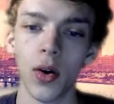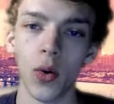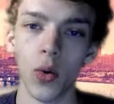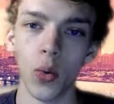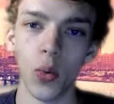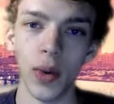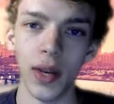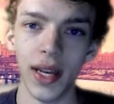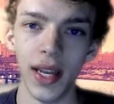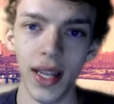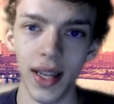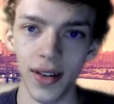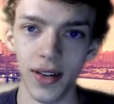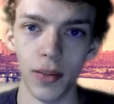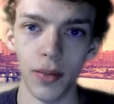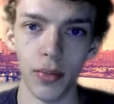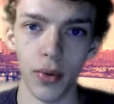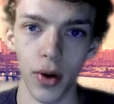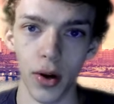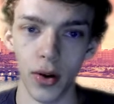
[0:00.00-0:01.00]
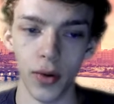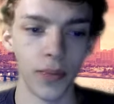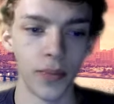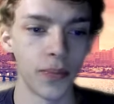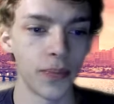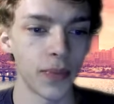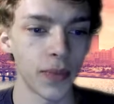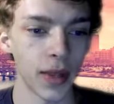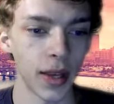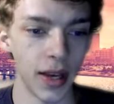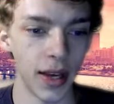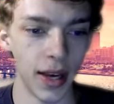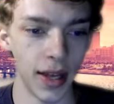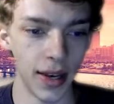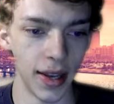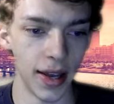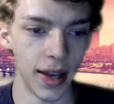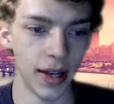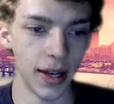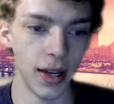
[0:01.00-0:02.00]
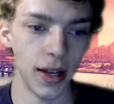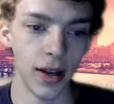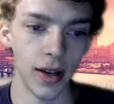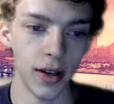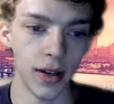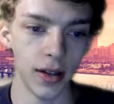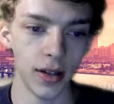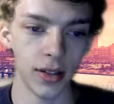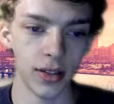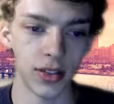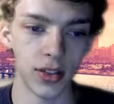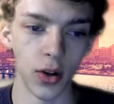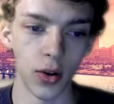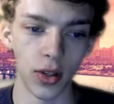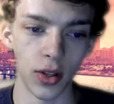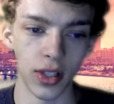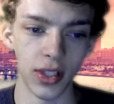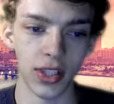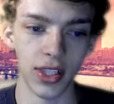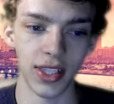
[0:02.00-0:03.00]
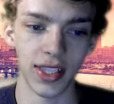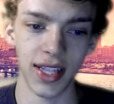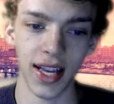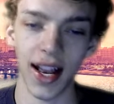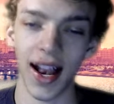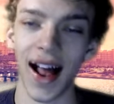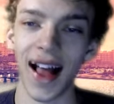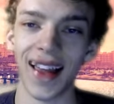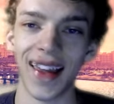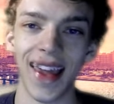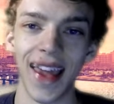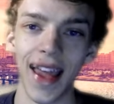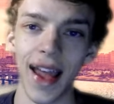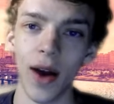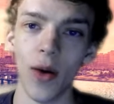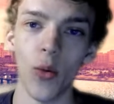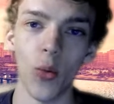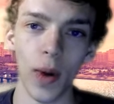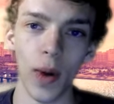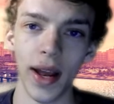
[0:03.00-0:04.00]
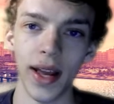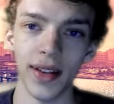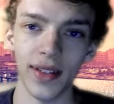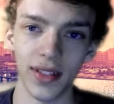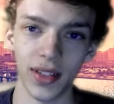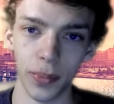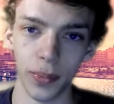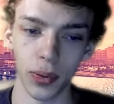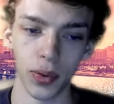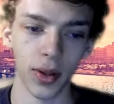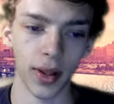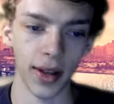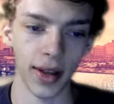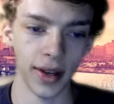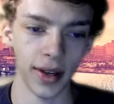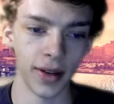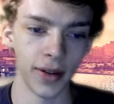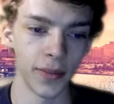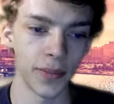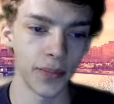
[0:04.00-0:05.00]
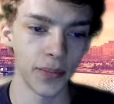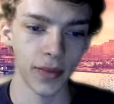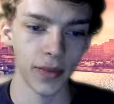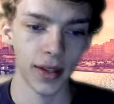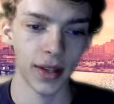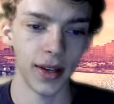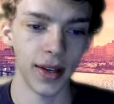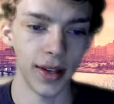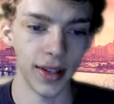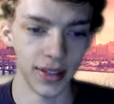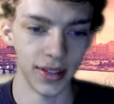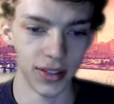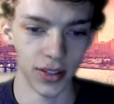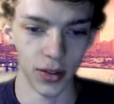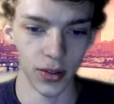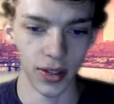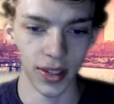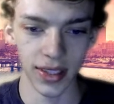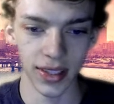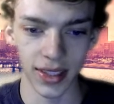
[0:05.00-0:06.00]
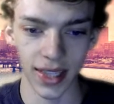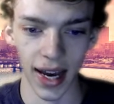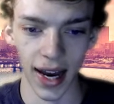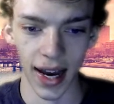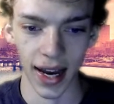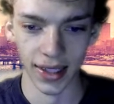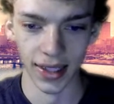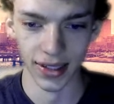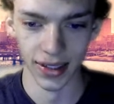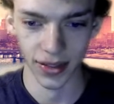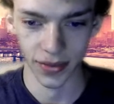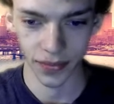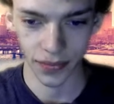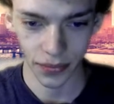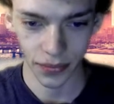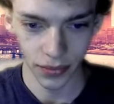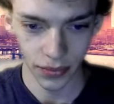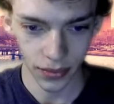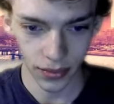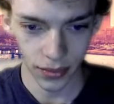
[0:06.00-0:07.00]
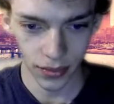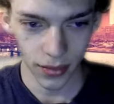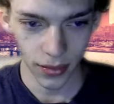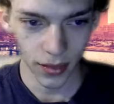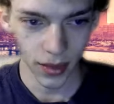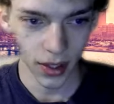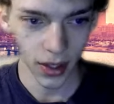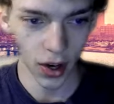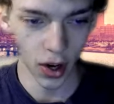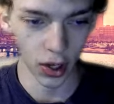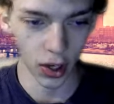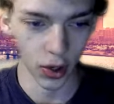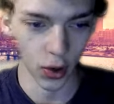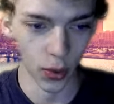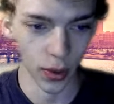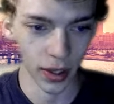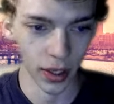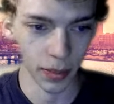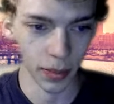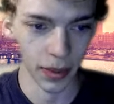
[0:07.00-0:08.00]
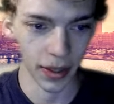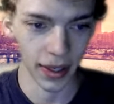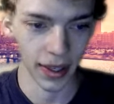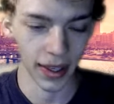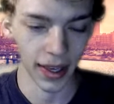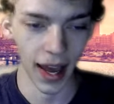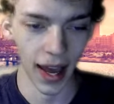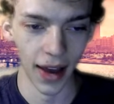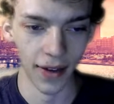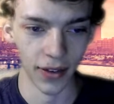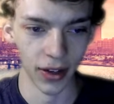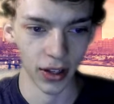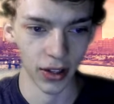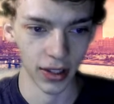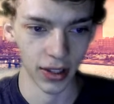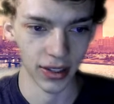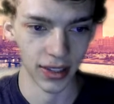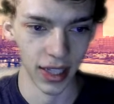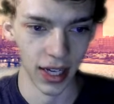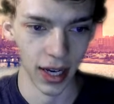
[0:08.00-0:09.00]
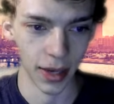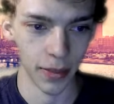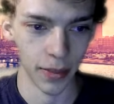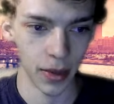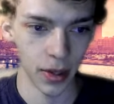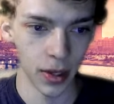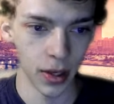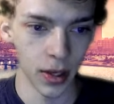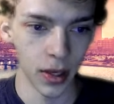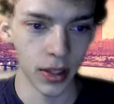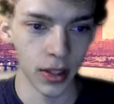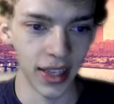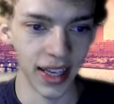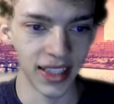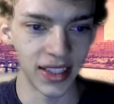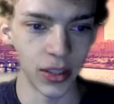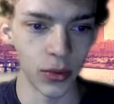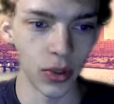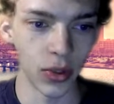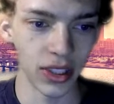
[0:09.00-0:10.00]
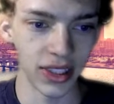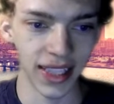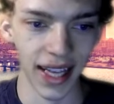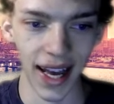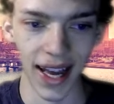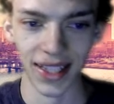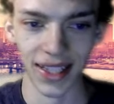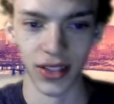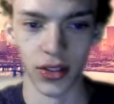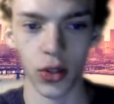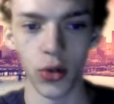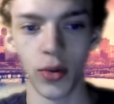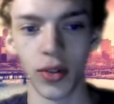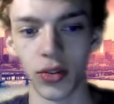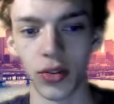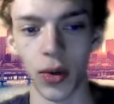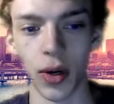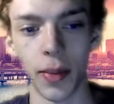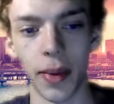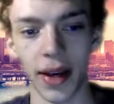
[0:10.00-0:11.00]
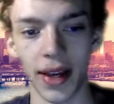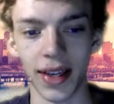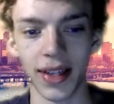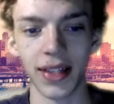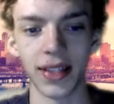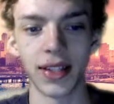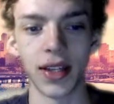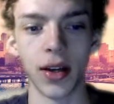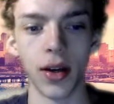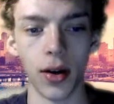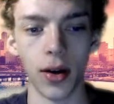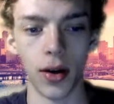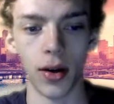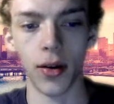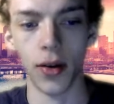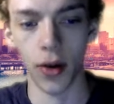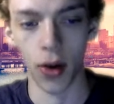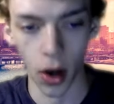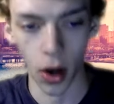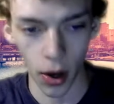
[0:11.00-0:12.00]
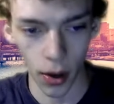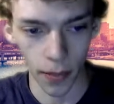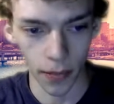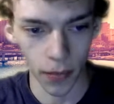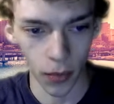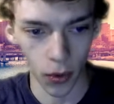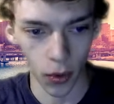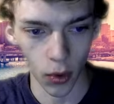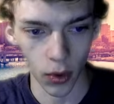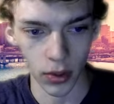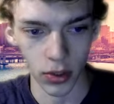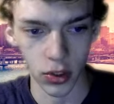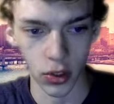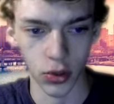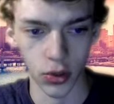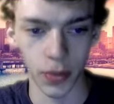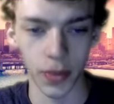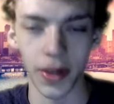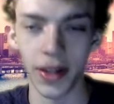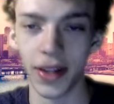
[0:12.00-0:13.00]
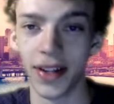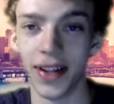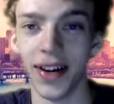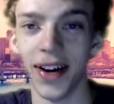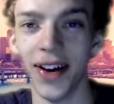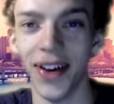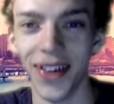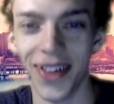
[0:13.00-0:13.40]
We need you, bro. And then Stokely just said, I can't wait to play. And so these guys are going to be having a good time. Casey Woods asked who his running back is on social media,